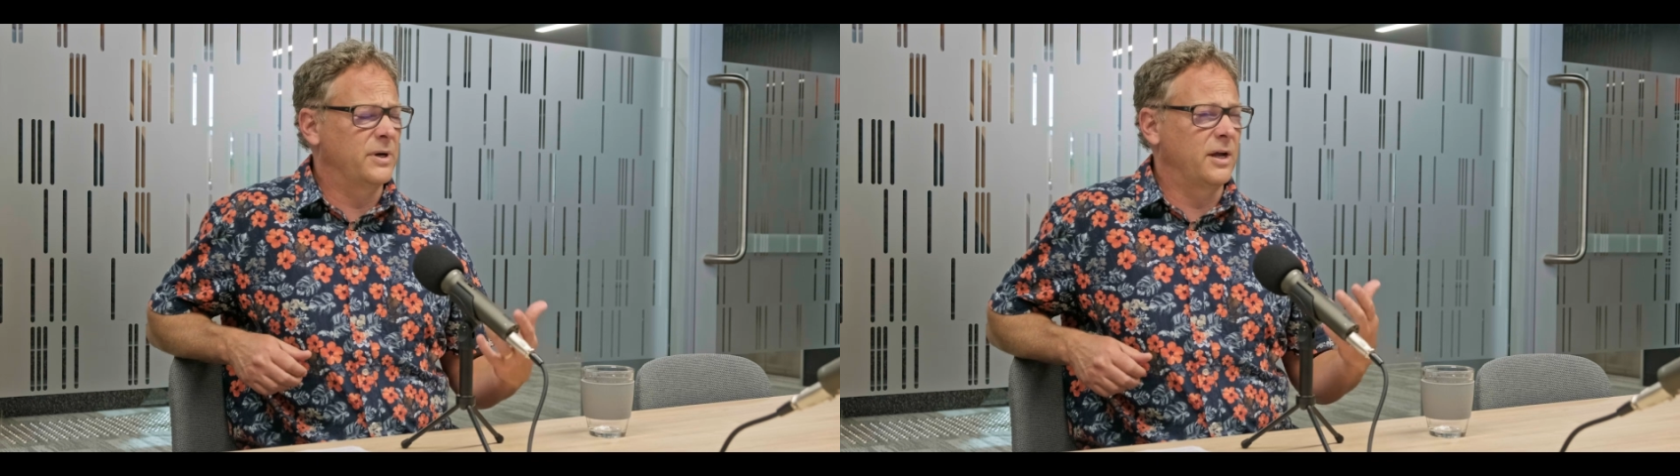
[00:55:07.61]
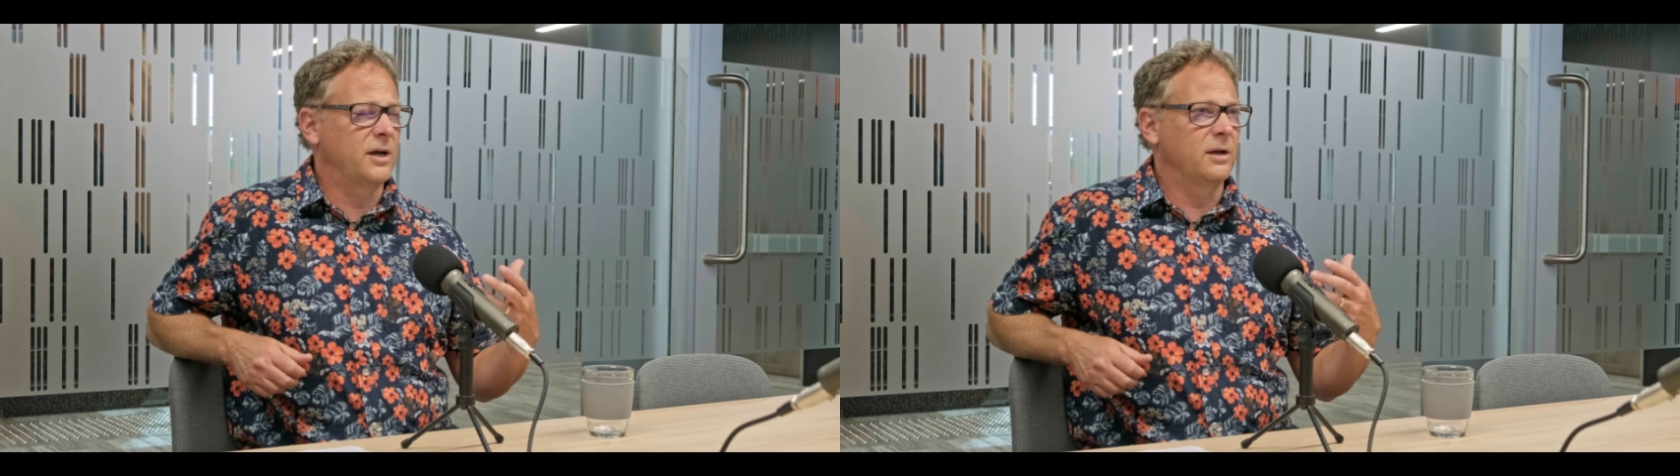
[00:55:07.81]

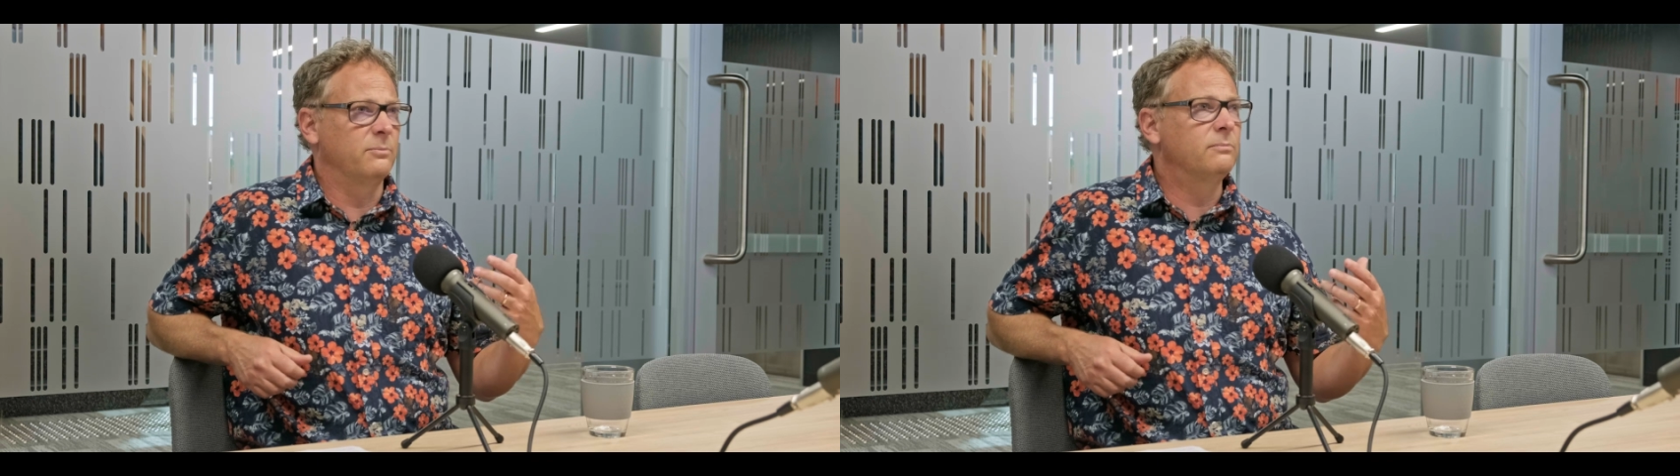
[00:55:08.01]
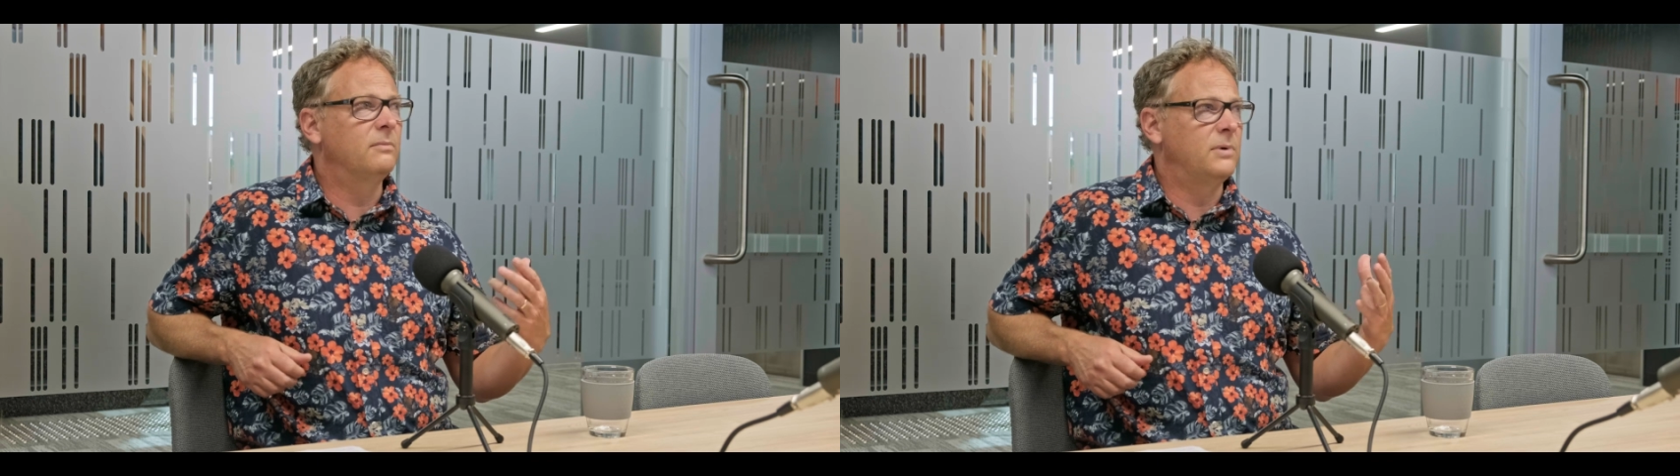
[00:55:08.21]
but
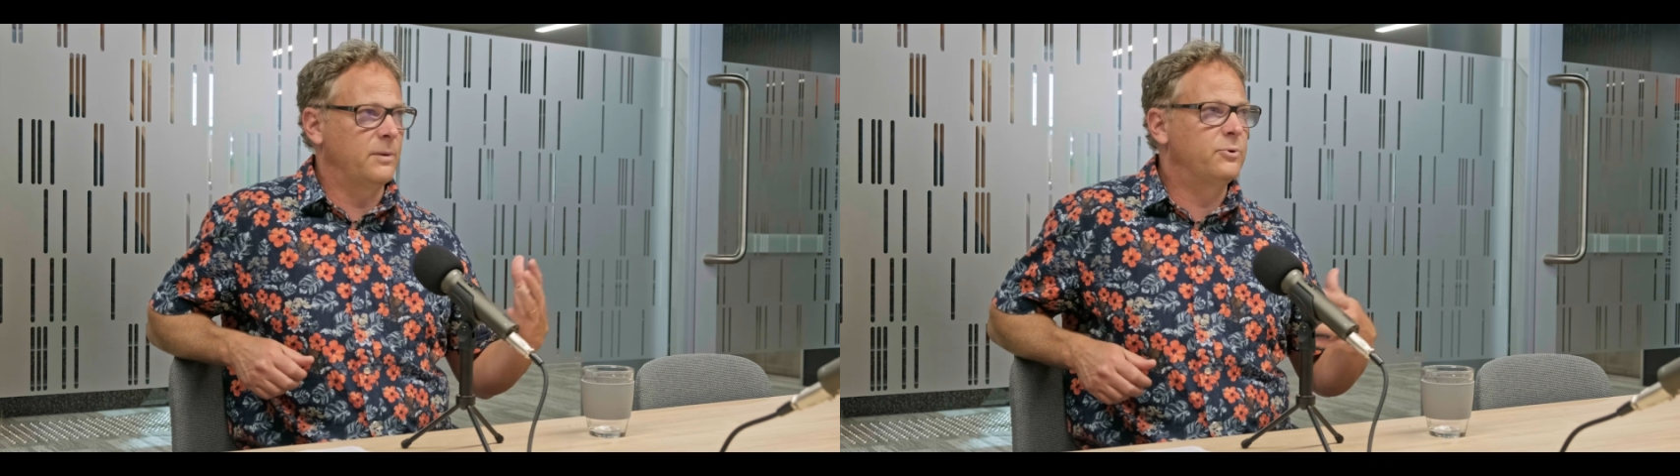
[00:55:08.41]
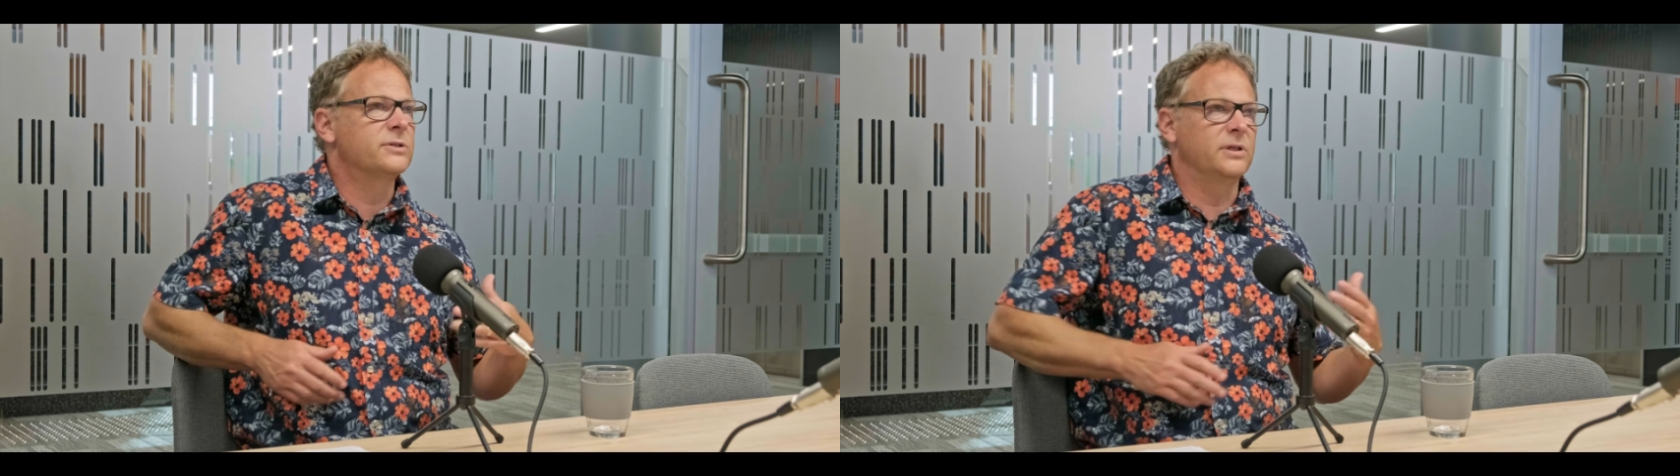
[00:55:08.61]

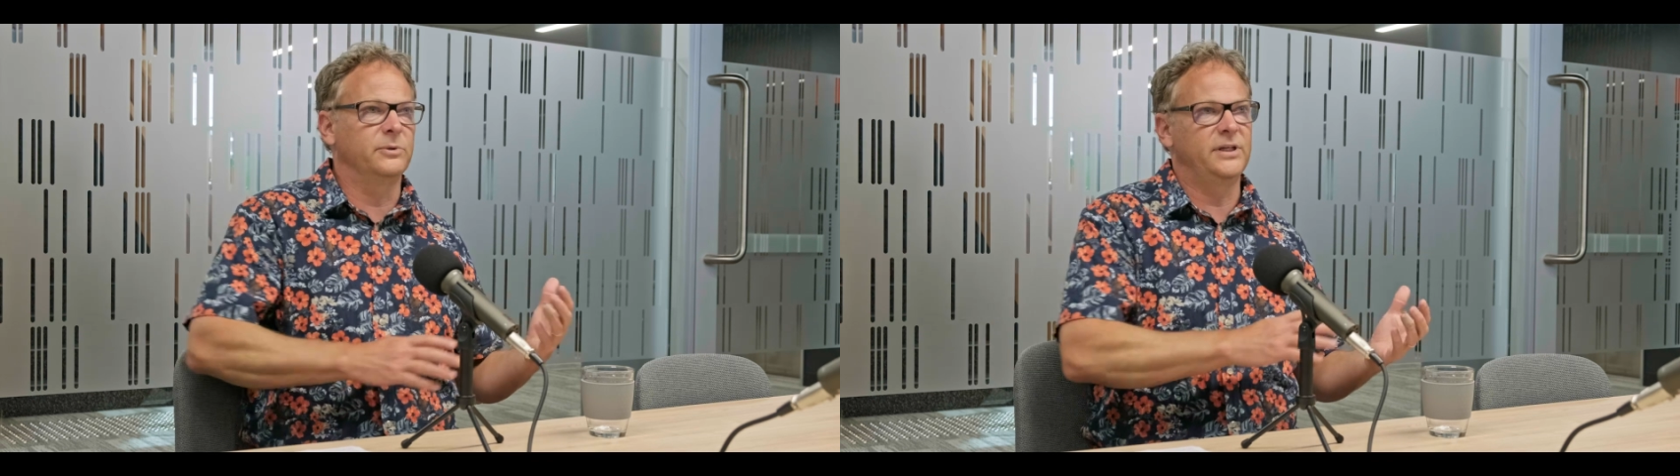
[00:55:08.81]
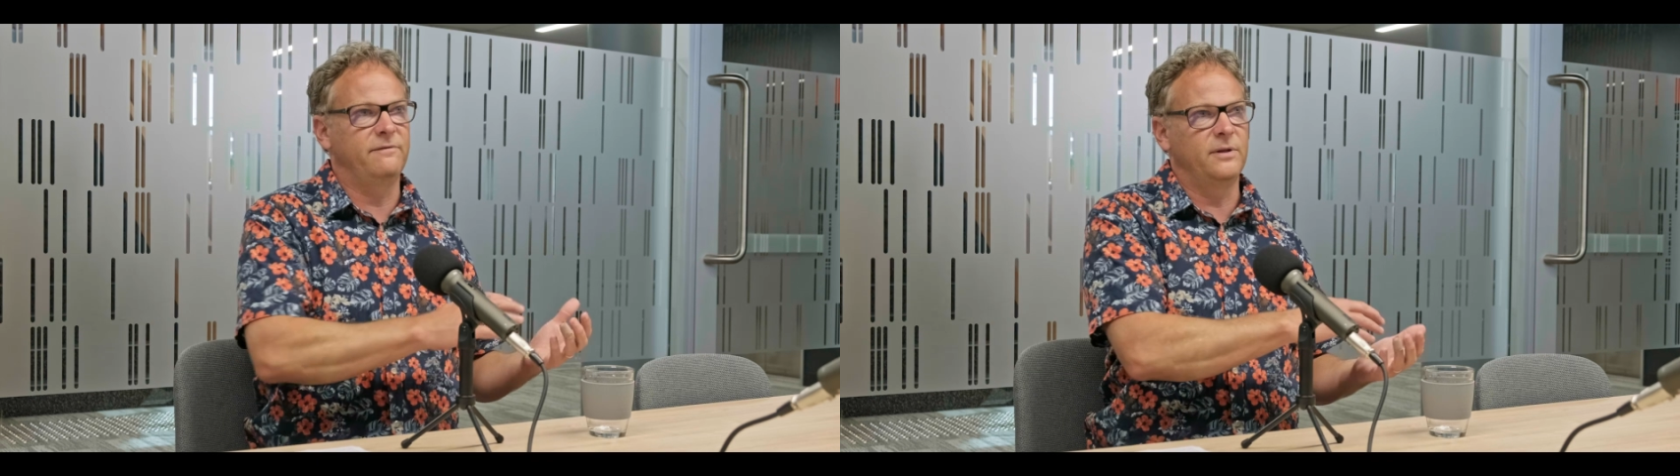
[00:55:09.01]
I personally
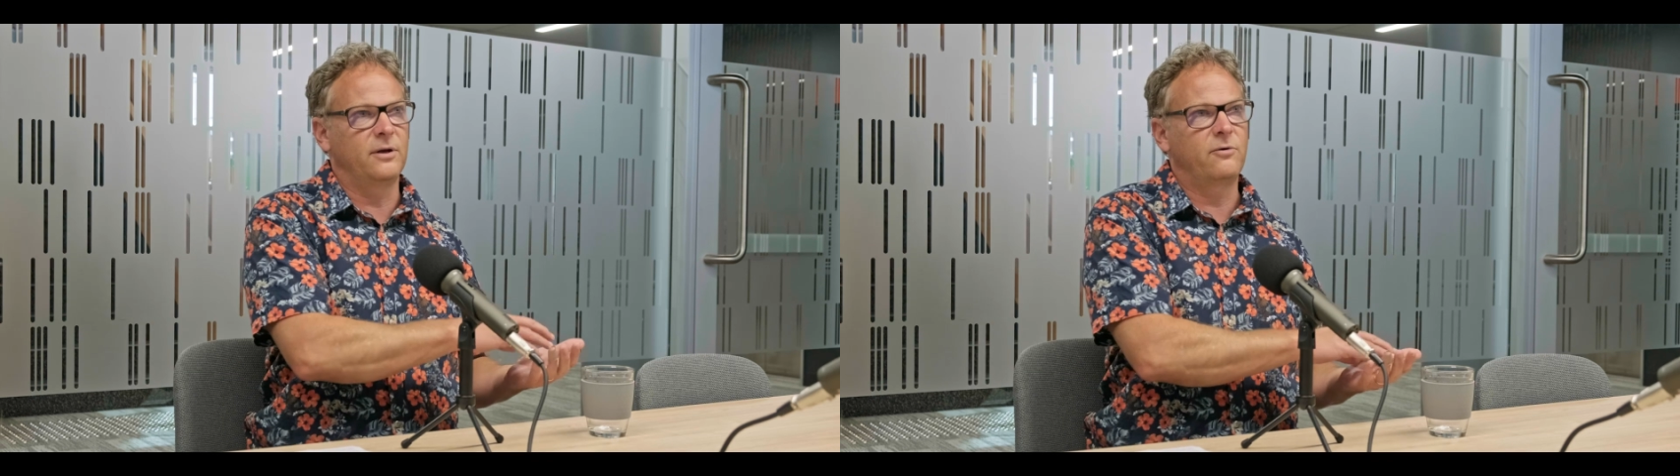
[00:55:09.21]
believe in the